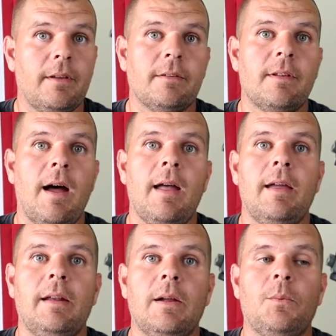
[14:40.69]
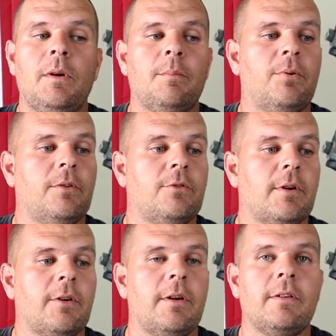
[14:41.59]
It's not hitting it when the
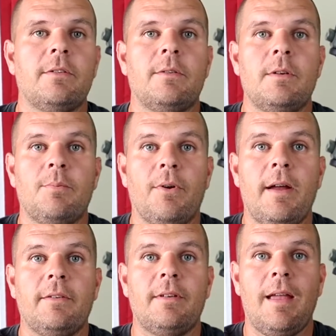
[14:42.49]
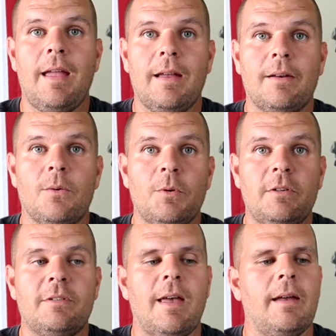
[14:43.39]
trigger is depressed and
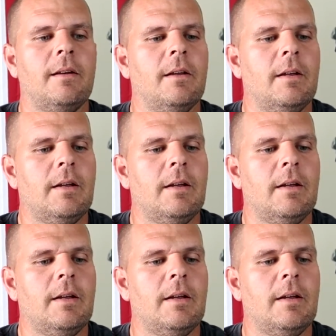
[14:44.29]
reset.